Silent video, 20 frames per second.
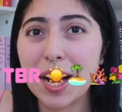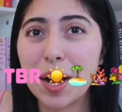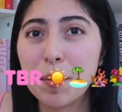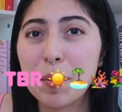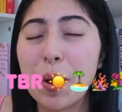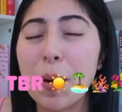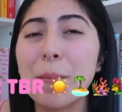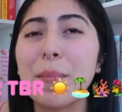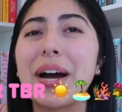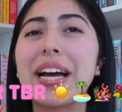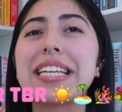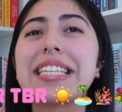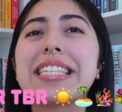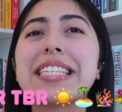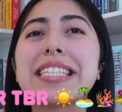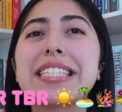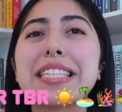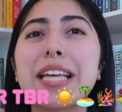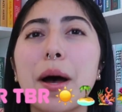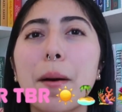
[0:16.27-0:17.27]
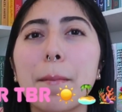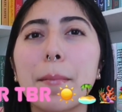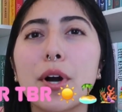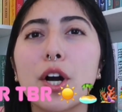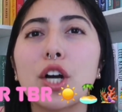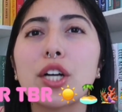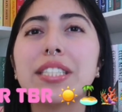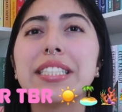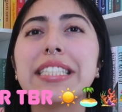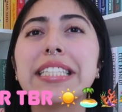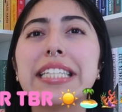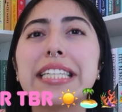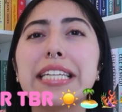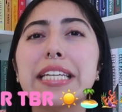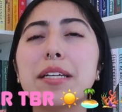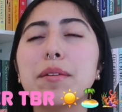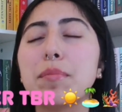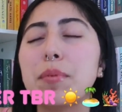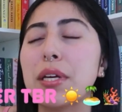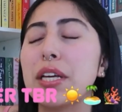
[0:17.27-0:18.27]
up my summer
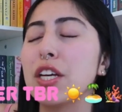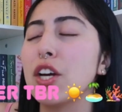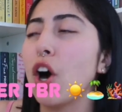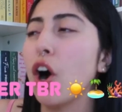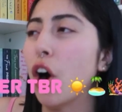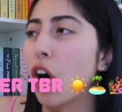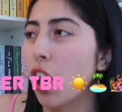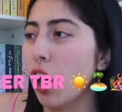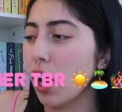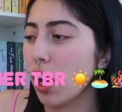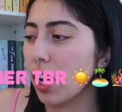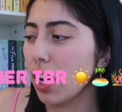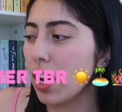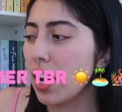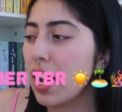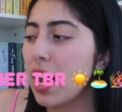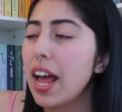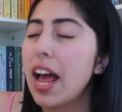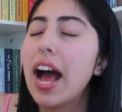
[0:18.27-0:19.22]
TBR.